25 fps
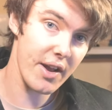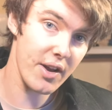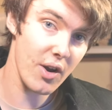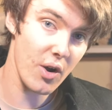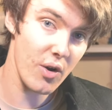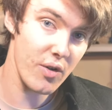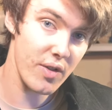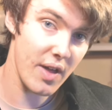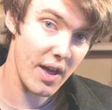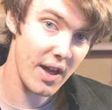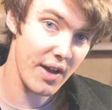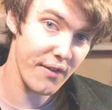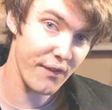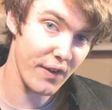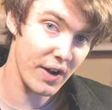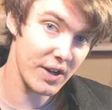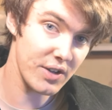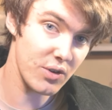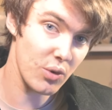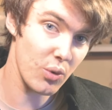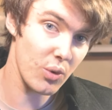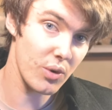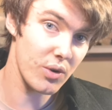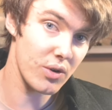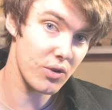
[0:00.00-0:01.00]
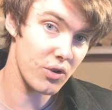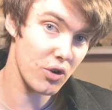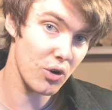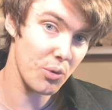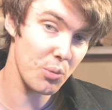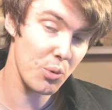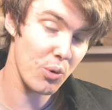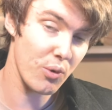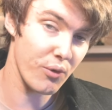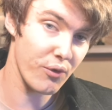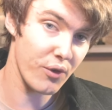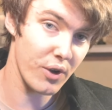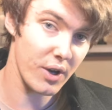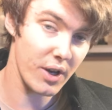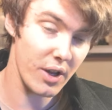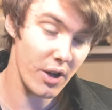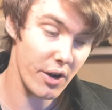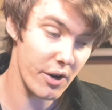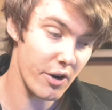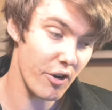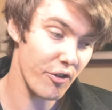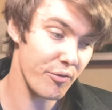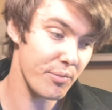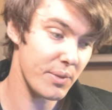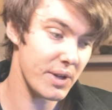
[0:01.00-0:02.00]
know that if I do a normal
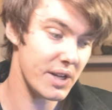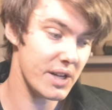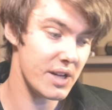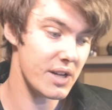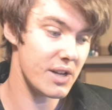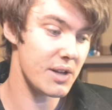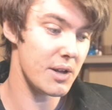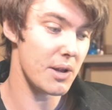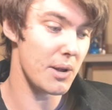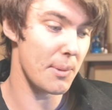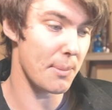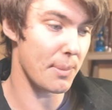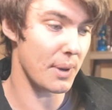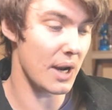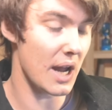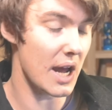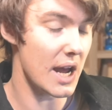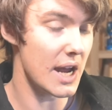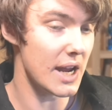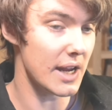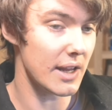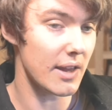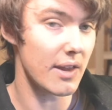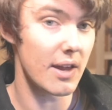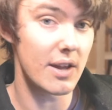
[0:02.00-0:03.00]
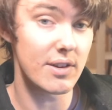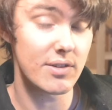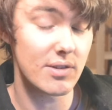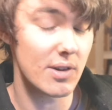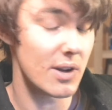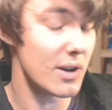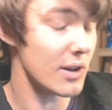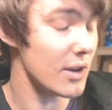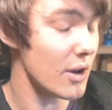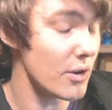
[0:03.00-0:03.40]
video of me playing, it's going to